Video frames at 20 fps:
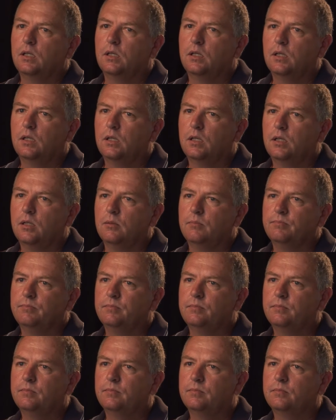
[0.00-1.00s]
In
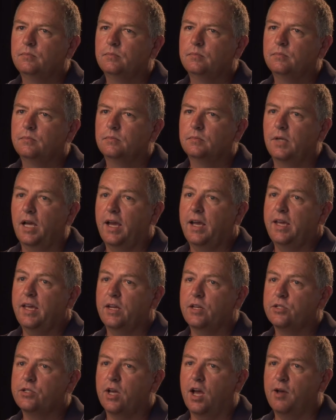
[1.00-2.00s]

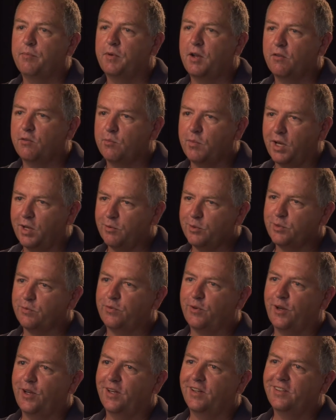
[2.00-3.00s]
the shop, everybody was a
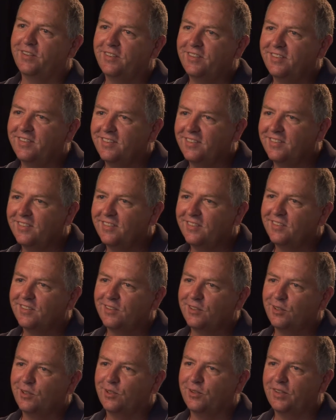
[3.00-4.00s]
friend.
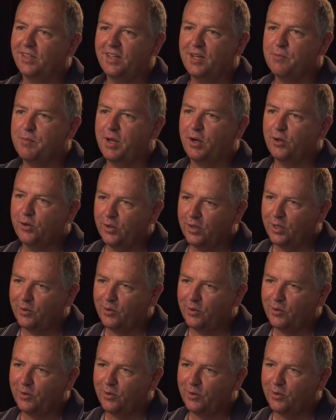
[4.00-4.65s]
You know, it didn't matter who